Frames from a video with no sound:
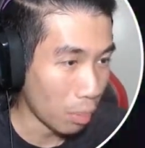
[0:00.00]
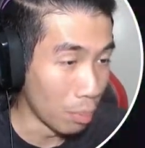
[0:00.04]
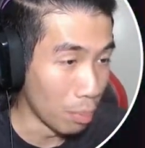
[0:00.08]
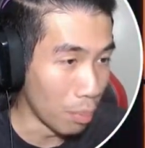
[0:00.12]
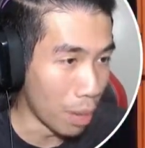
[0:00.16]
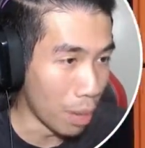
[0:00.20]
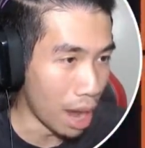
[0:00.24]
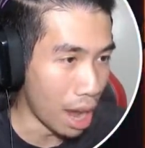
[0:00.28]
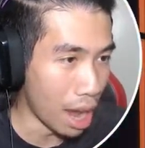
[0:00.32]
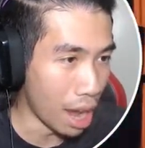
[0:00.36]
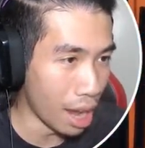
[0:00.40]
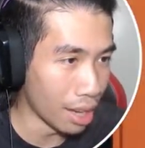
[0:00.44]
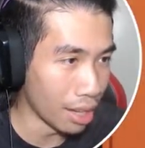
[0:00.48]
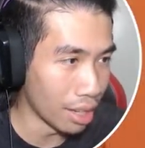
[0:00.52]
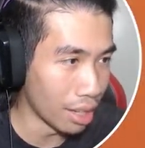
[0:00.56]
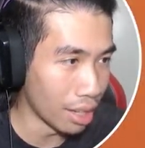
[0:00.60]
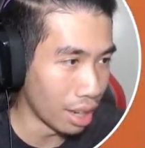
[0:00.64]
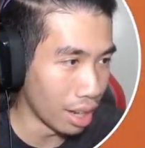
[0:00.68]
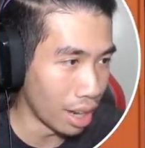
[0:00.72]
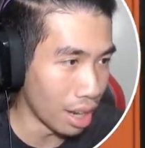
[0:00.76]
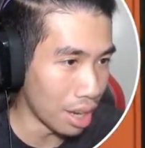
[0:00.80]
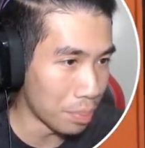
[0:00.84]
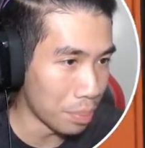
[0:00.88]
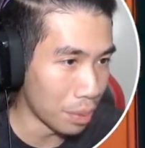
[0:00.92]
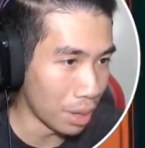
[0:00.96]
Man,
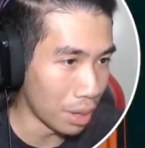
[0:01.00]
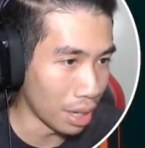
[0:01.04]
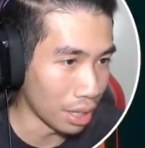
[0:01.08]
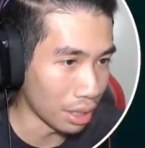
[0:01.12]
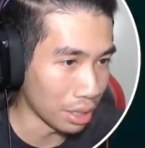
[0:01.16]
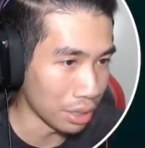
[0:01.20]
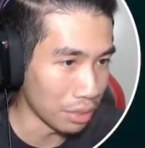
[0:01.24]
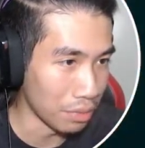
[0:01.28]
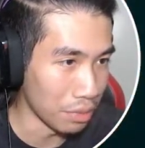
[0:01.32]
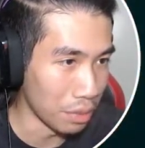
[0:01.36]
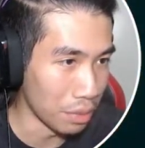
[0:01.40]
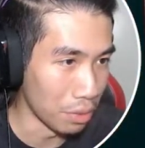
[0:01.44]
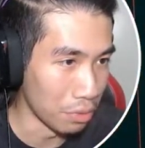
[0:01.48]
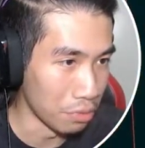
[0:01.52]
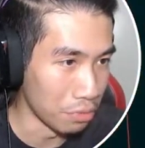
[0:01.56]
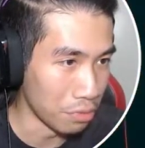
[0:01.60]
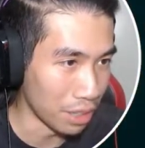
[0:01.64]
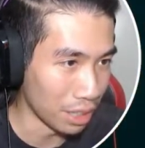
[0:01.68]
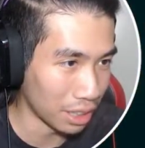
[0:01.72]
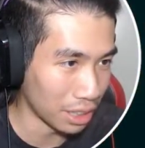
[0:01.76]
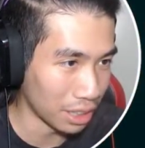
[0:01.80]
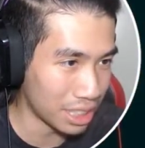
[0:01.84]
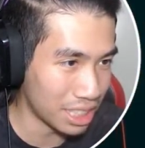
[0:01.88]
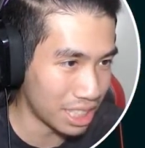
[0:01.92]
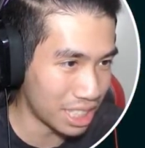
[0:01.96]
I probably give no
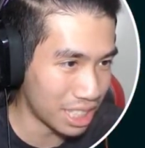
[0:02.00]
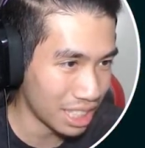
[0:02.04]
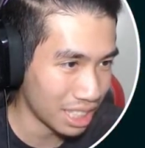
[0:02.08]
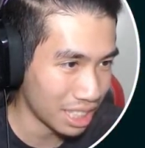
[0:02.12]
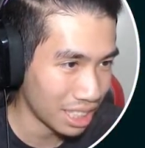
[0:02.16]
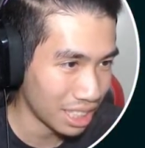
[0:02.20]
fucks.